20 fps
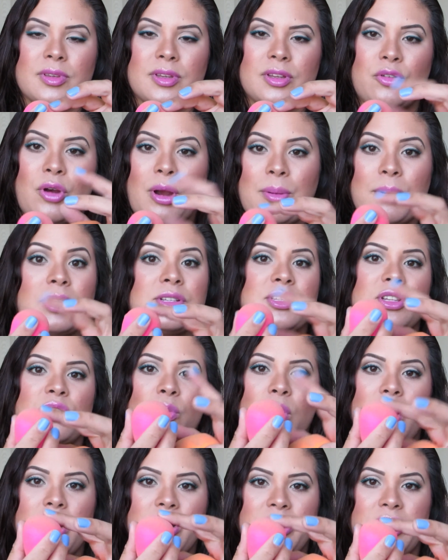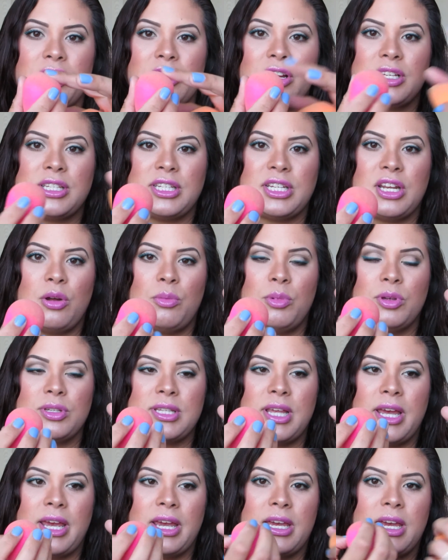grab onto the water here, because it almost
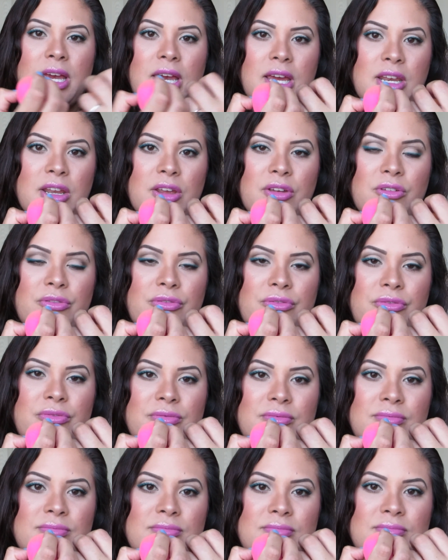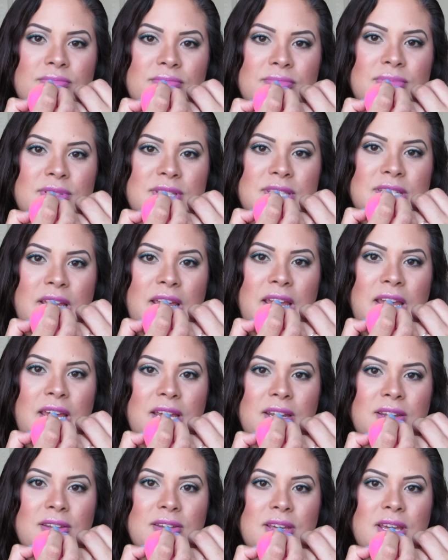like kind of
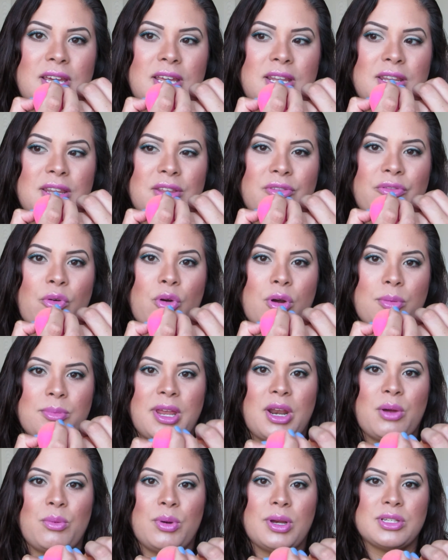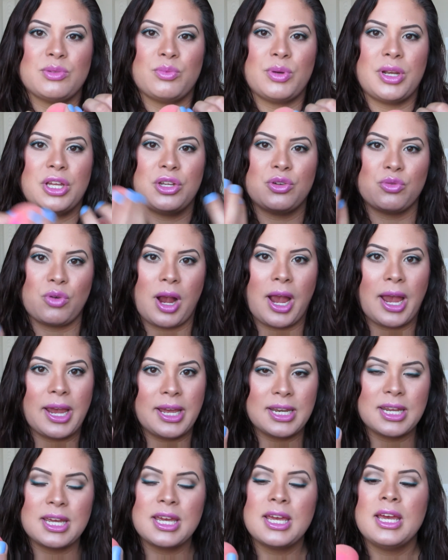stayed in the form that it was when it
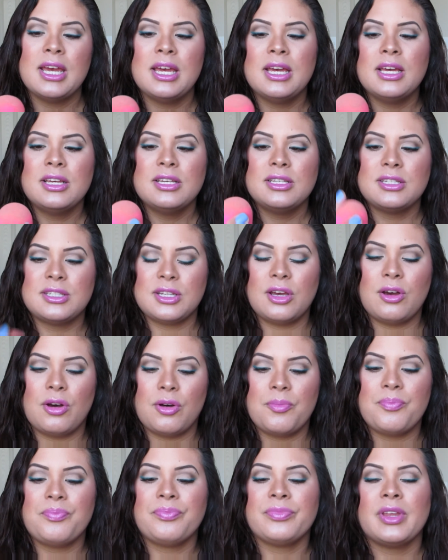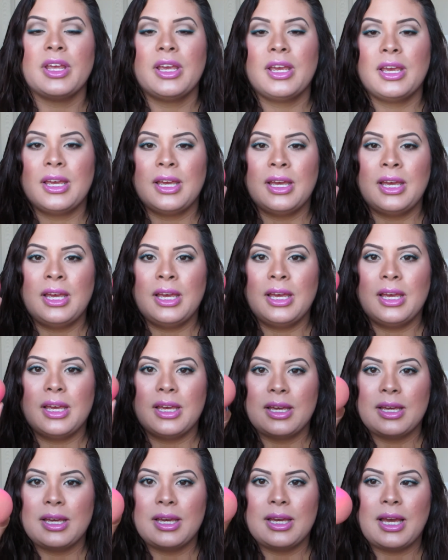dried. So
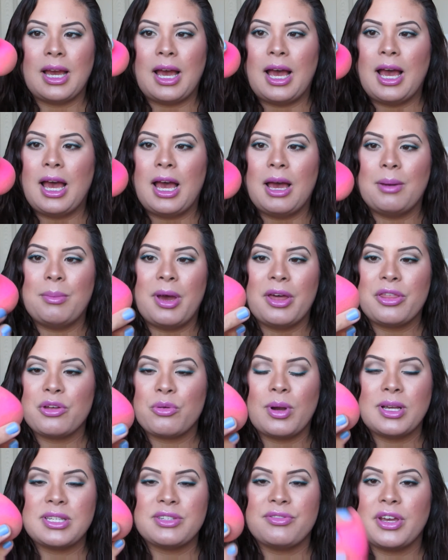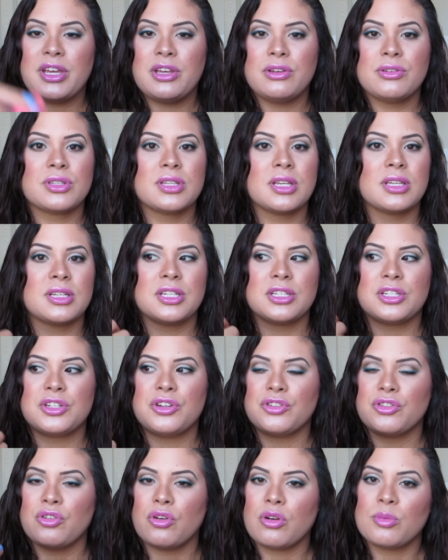otherwise, if I use just
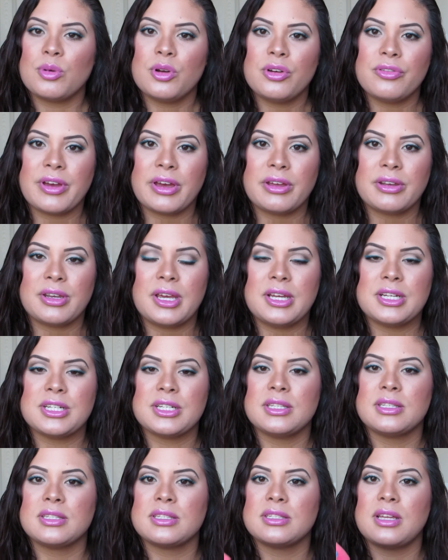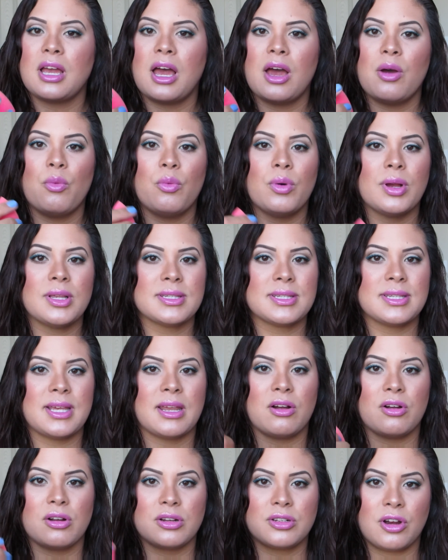your normal foundations, not ones that
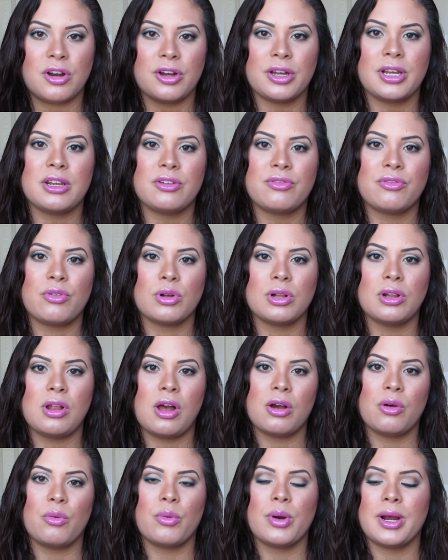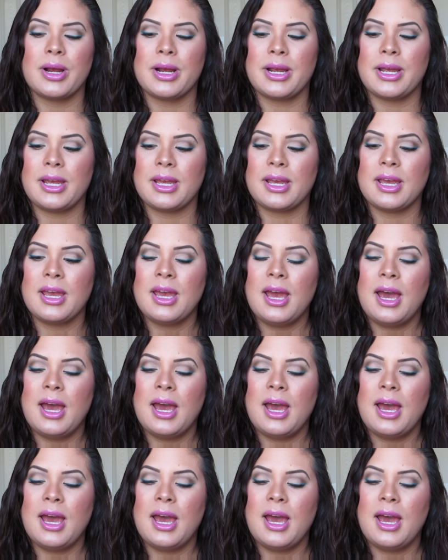are targeted for long wearing,